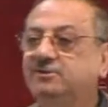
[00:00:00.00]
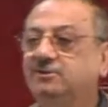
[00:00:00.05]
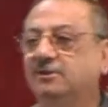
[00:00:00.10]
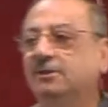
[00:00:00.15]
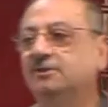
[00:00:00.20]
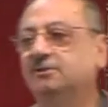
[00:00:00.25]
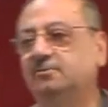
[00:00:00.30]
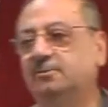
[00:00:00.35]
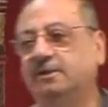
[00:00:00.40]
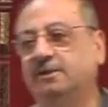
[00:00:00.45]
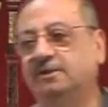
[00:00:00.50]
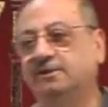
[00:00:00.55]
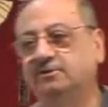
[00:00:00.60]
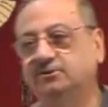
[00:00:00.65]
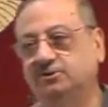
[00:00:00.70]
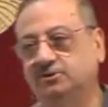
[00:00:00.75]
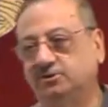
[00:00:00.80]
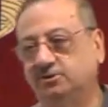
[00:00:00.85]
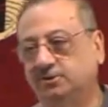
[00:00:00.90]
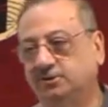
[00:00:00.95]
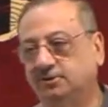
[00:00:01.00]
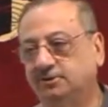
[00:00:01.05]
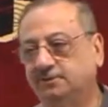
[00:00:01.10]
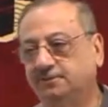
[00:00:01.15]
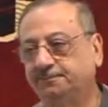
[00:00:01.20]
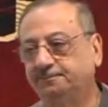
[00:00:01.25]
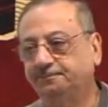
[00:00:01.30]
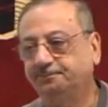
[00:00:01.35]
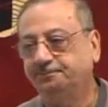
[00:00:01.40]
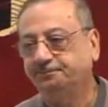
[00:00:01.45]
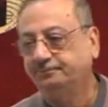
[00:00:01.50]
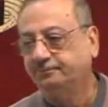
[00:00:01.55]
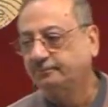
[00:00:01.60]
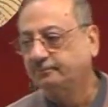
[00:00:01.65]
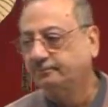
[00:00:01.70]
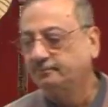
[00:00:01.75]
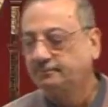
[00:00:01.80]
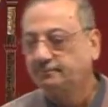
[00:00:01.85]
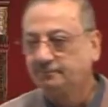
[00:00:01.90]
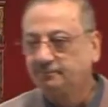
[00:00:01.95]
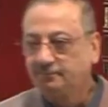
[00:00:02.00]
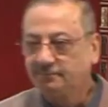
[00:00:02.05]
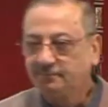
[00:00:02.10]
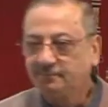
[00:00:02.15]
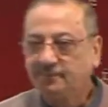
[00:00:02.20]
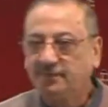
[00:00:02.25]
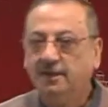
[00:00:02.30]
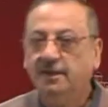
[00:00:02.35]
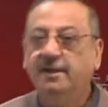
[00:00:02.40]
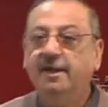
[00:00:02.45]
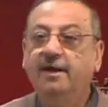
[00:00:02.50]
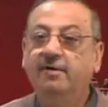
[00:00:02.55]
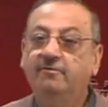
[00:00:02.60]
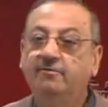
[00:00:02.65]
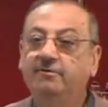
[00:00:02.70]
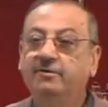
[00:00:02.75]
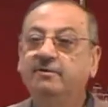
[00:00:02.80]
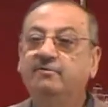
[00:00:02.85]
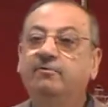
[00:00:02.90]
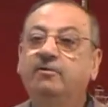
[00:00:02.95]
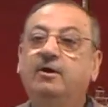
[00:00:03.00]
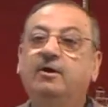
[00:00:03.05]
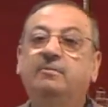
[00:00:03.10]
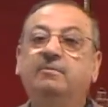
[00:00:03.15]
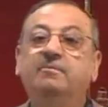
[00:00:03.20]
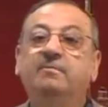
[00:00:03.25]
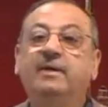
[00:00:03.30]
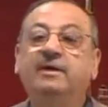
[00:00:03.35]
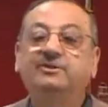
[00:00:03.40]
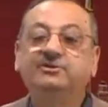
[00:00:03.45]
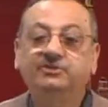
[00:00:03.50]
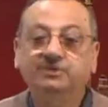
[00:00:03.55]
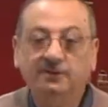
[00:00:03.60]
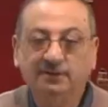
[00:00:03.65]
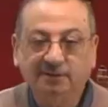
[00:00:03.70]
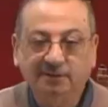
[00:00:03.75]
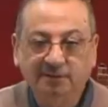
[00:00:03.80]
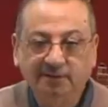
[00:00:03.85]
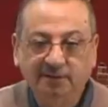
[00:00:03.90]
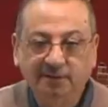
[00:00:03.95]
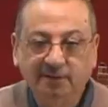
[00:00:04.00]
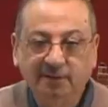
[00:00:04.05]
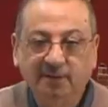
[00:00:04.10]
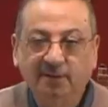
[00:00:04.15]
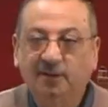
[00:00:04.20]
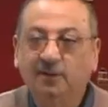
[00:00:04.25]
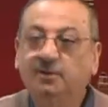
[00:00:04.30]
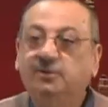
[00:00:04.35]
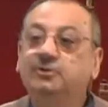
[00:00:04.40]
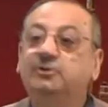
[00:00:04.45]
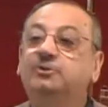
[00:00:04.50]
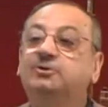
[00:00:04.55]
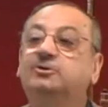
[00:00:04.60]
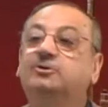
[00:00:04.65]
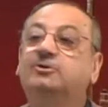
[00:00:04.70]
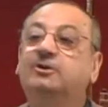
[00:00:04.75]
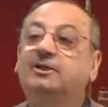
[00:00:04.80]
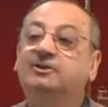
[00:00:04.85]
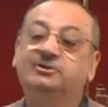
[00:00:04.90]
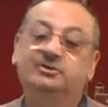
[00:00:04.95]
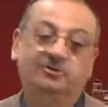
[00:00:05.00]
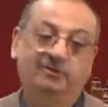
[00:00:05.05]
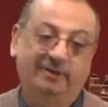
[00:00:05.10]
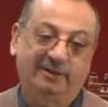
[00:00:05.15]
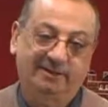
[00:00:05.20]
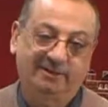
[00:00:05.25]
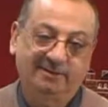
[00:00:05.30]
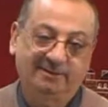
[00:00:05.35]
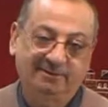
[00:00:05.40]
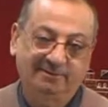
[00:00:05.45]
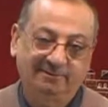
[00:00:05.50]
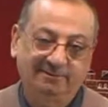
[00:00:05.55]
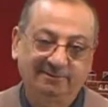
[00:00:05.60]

this, brothers and sisters. Every verb mentioned, you should conjugate.